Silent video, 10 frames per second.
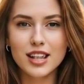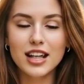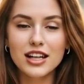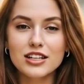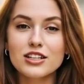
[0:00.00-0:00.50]
the
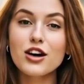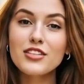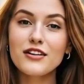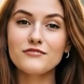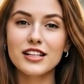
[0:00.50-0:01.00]
AI the
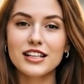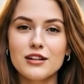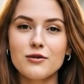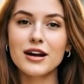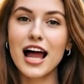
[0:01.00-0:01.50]

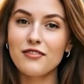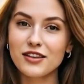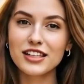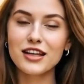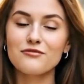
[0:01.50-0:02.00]
cleanest
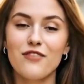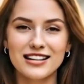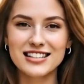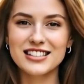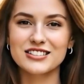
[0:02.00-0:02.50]
possible slate
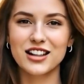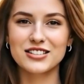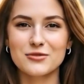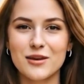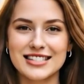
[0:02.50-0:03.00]
to work with.